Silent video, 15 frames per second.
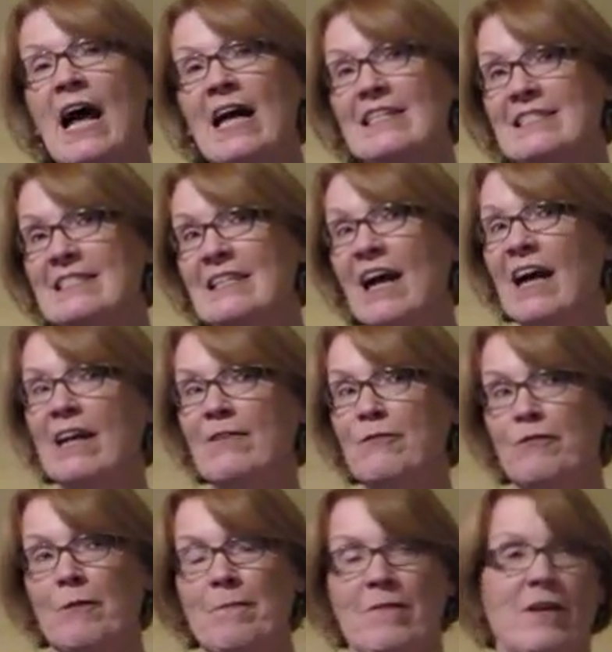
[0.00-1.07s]
Aside
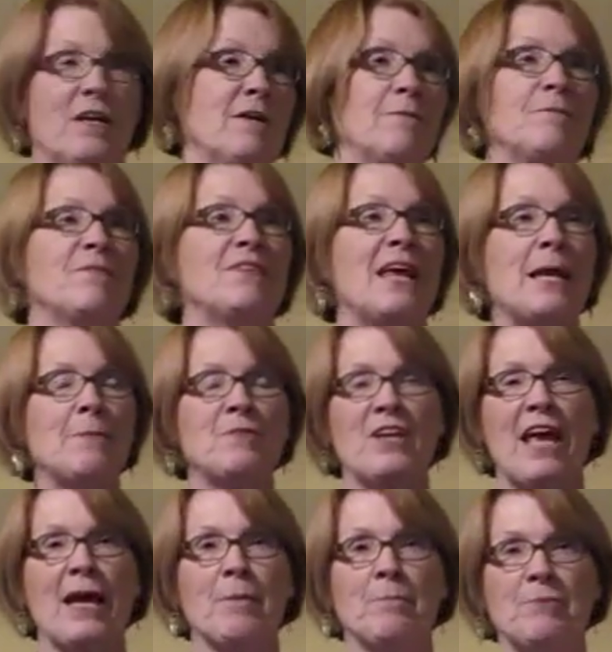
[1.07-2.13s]
from the name
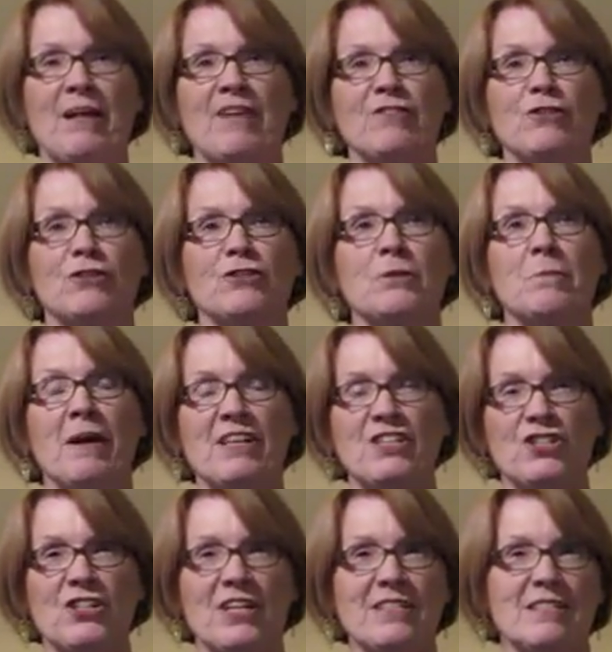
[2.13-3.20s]
tag plastered to my
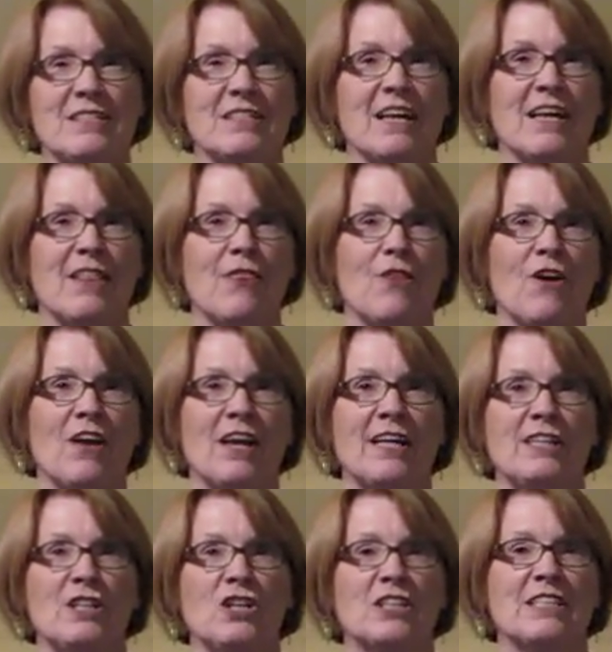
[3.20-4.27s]
chest, I thought
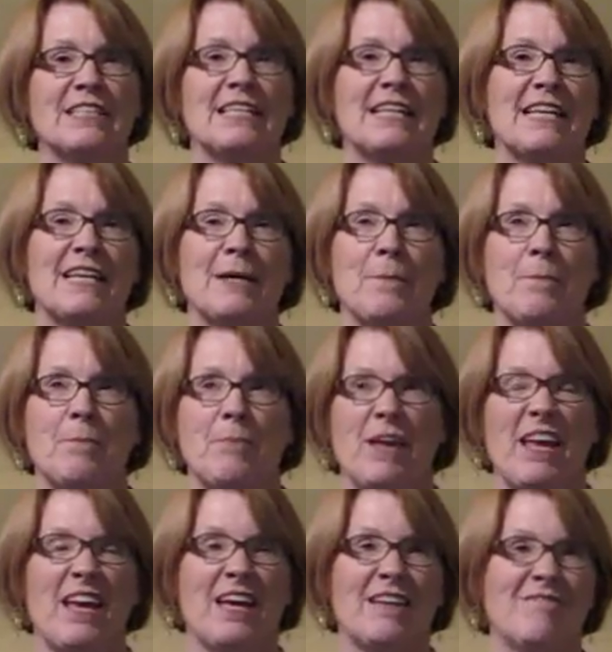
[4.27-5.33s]
I looked hip
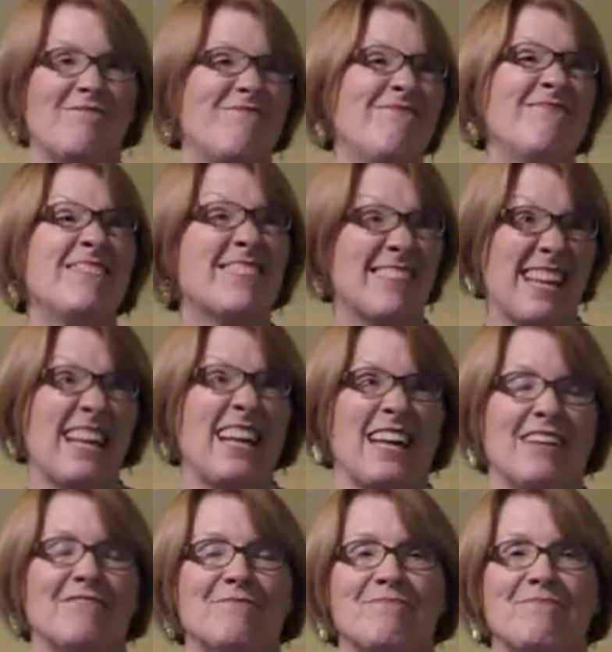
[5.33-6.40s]
and skinny.